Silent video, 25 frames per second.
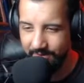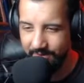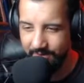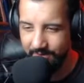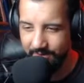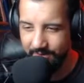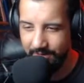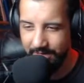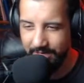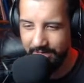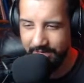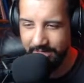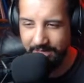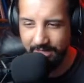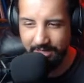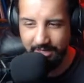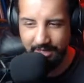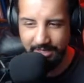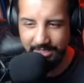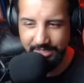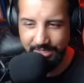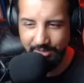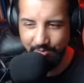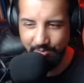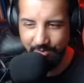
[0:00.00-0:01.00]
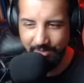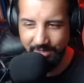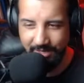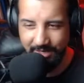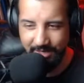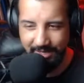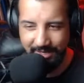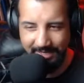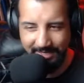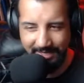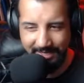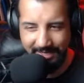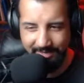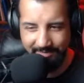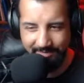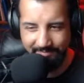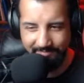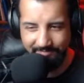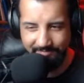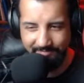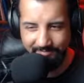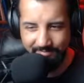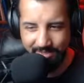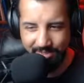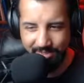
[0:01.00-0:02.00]
indicates when I get
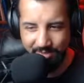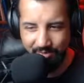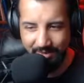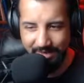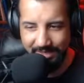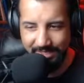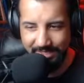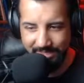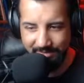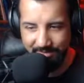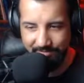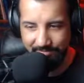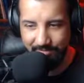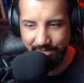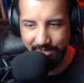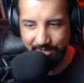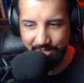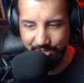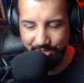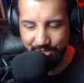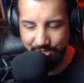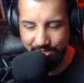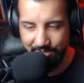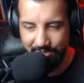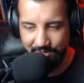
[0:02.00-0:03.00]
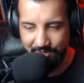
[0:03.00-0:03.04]
twice as much.